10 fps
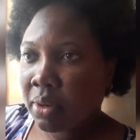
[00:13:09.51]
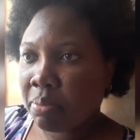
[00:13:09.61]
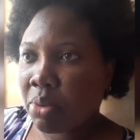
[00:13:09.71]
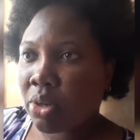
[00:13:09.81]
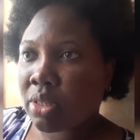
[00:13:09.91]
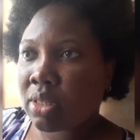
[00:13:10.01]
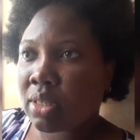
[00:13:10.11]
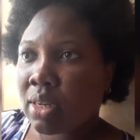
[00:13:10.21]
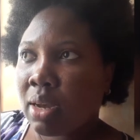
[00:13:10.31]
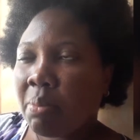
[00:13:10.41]
But
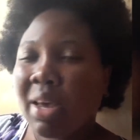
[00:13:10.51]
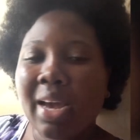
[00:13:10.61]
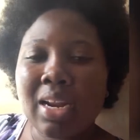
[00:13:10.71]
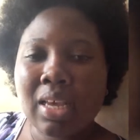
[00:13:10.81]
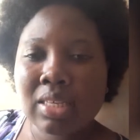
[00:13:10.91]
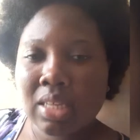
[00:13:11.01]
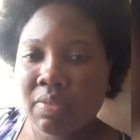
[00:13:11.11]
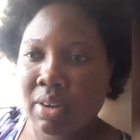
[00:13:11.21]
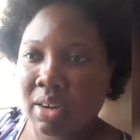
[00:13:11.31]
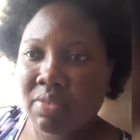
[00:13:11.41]
I kind of ease
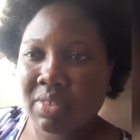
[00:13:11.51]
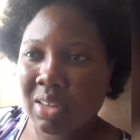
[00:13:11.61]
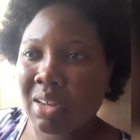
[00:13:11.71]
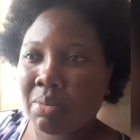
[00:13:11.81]
off of coffee.